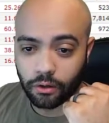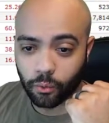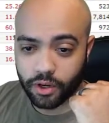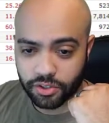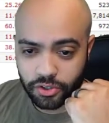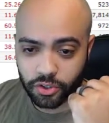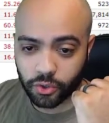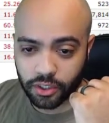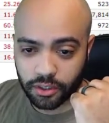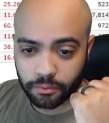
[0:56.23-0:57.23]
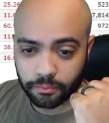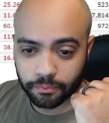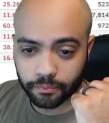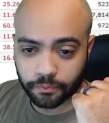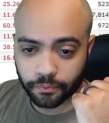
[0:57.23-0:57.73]
Western Union,
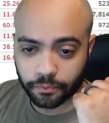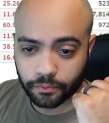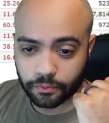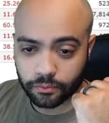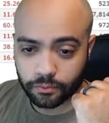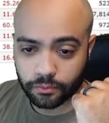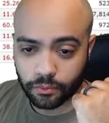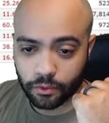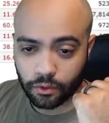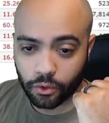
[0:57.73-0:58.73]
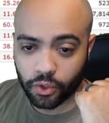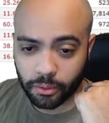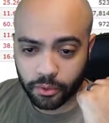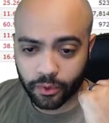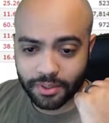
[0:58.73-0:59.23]

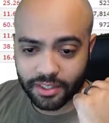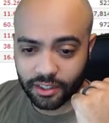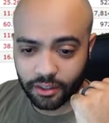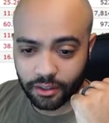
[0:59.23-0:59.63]
UWMC.